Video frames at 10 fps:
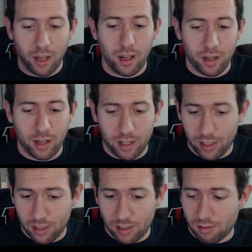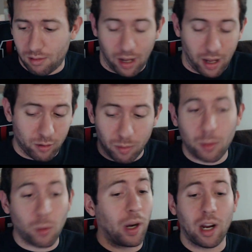And uh, I don't
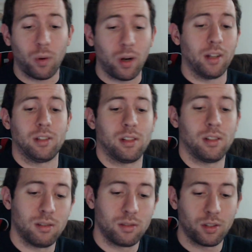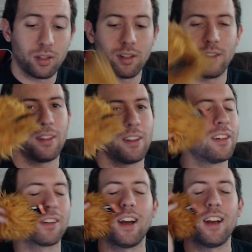remember where I was.
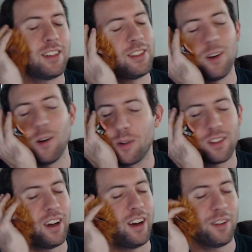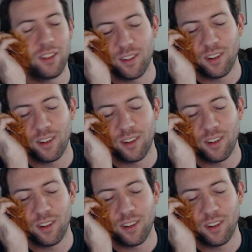This guy's so soft.